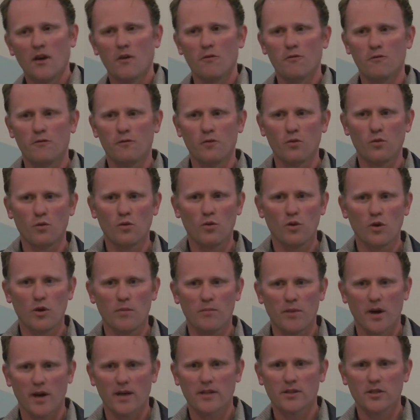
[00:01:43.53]

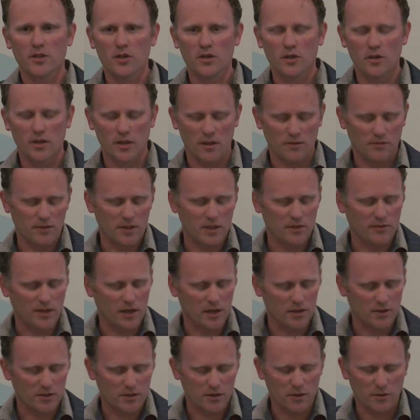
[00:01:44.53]
for biosecurity and for
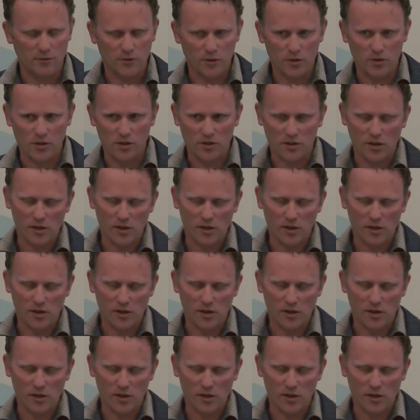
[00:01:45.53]
surveillance in the future.